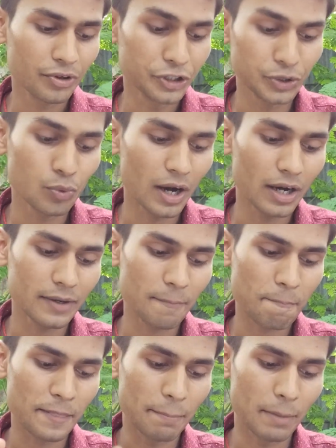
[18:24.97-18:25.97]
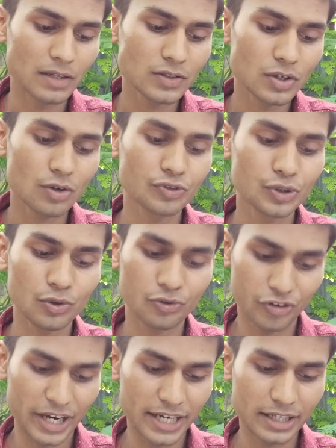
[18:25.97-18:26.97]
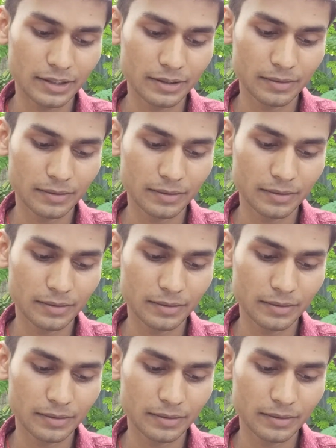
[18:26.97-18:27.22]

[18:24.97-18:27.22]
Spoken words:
you are the master of your fate,